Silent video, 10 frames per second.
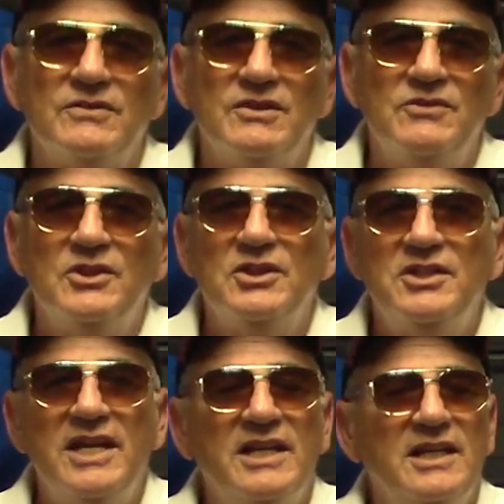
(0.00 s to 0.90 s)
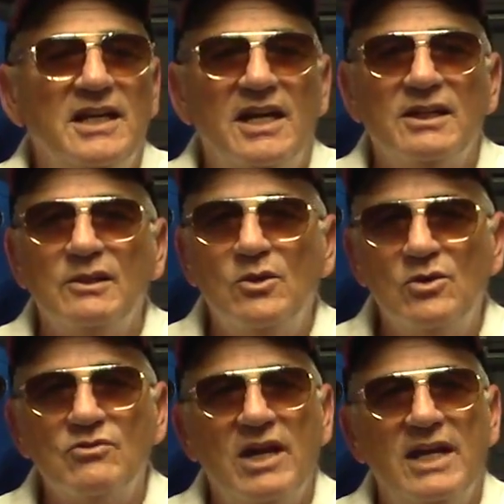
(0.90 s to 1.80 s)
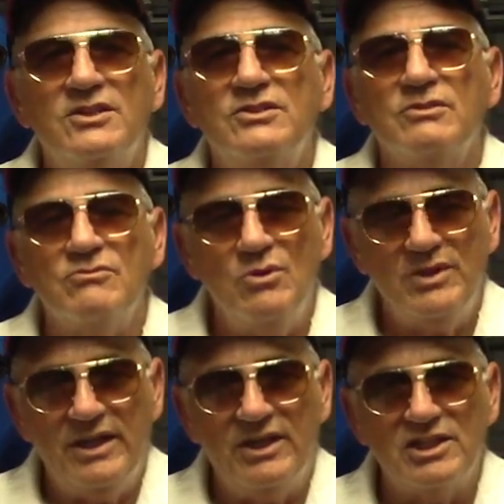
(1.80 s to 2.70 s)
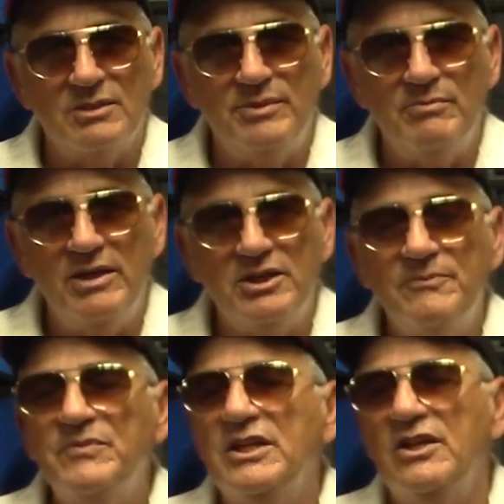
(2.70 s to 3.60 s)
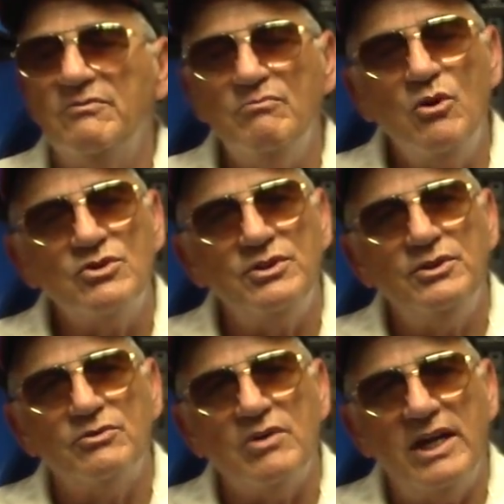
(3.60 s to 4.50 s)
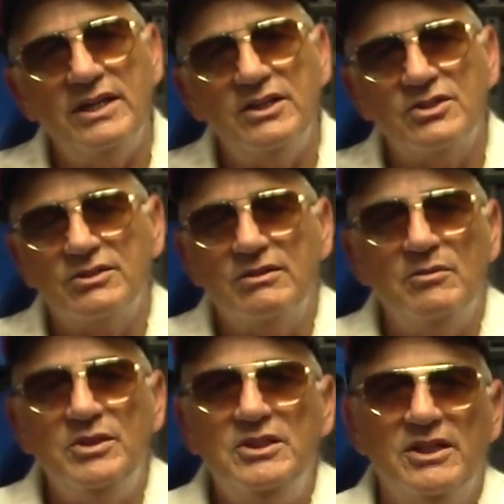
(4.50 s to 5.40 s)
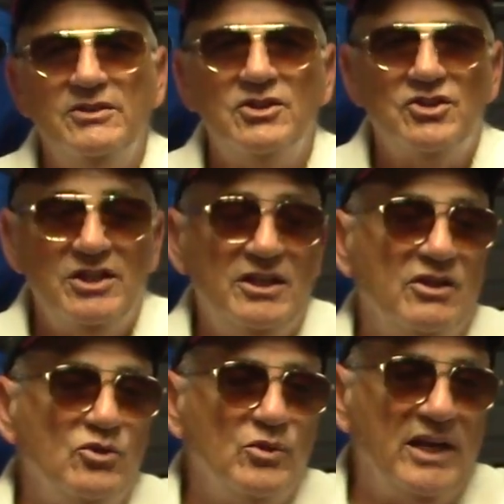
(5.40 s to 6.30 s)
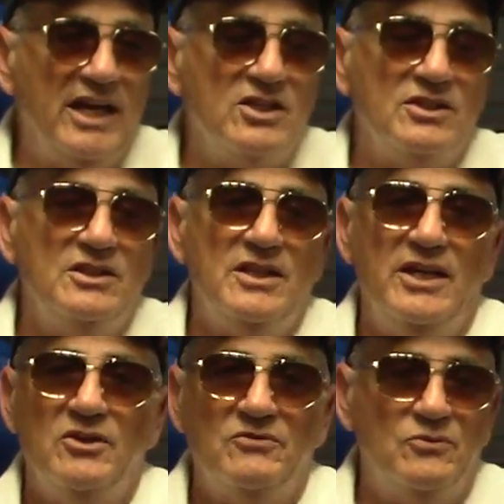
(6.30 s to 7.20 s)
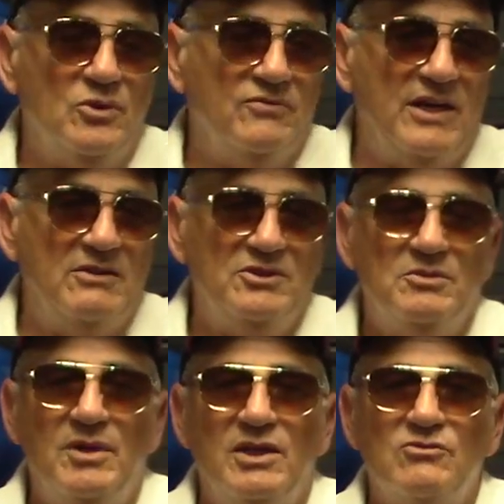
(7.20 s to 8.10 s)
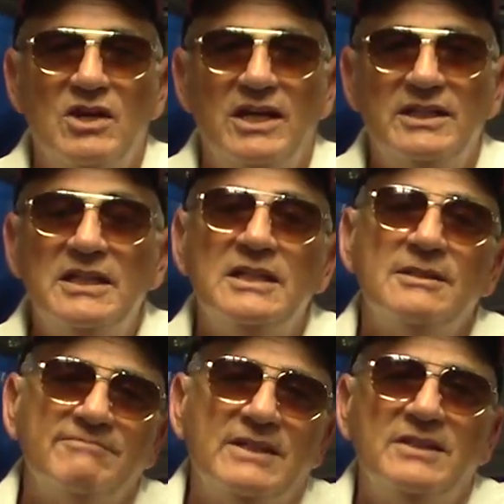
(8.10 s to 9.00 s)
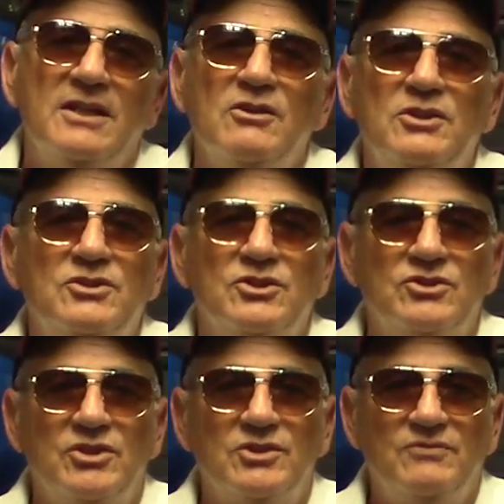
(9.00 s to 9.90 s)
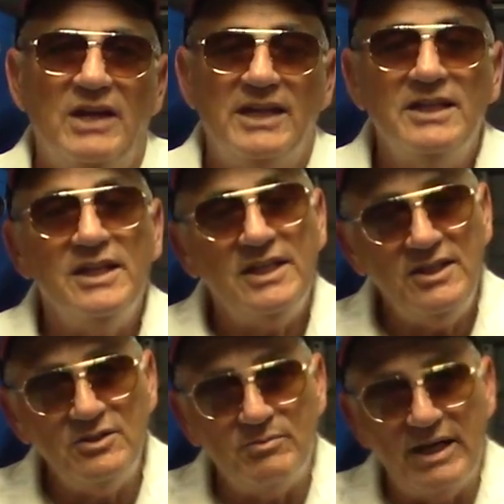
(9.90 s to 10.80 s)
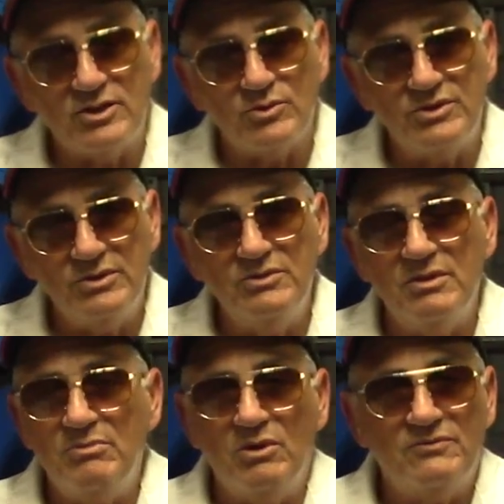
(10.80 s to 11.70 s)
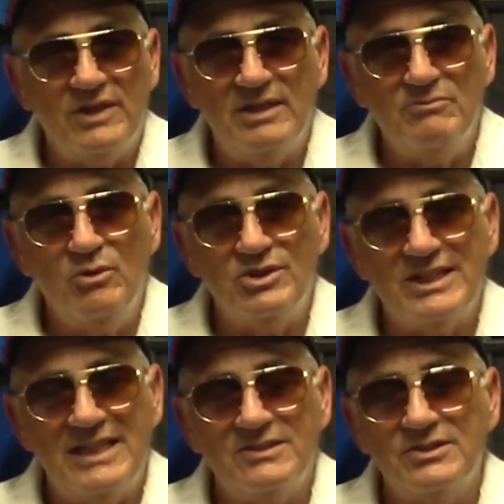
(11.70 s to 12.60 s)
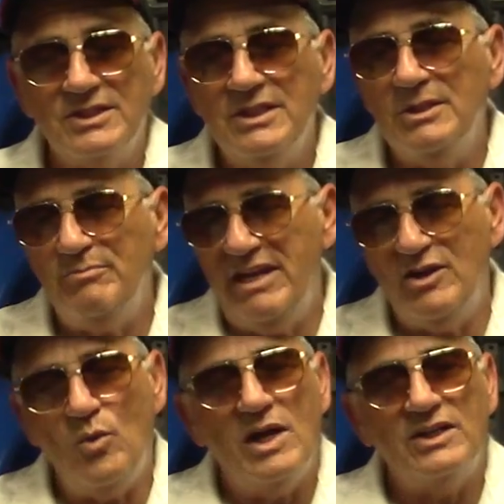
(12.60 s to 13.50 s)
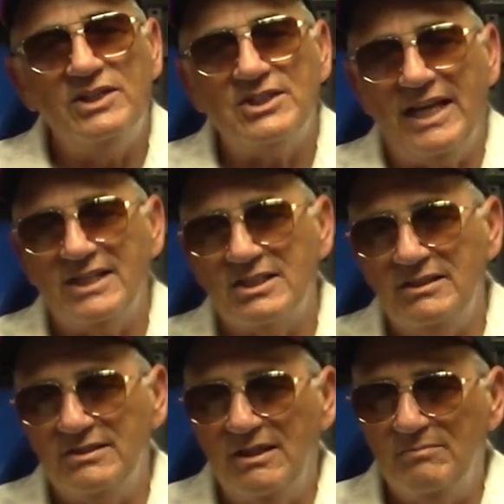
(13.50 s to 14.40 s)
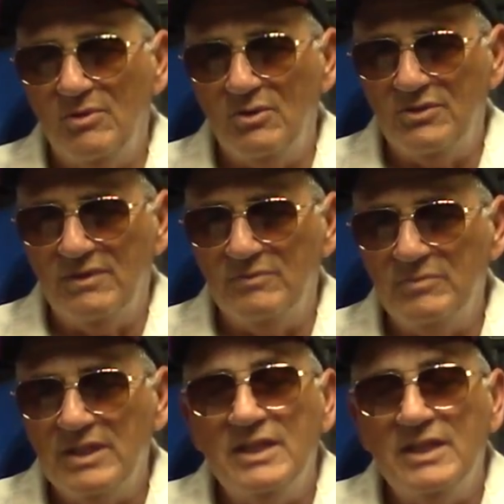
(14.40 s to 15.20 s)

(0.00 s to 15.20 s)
if you're going to take any kind of long rides, the Road King is going to be better. If most of your riding is going to be done in the city and you occasionally take a 400 or 500 mile ride, yeah, the Heritage is just fine. Either bikes will do. They're both fine motorcycles. Paint quality is excellent on both of them.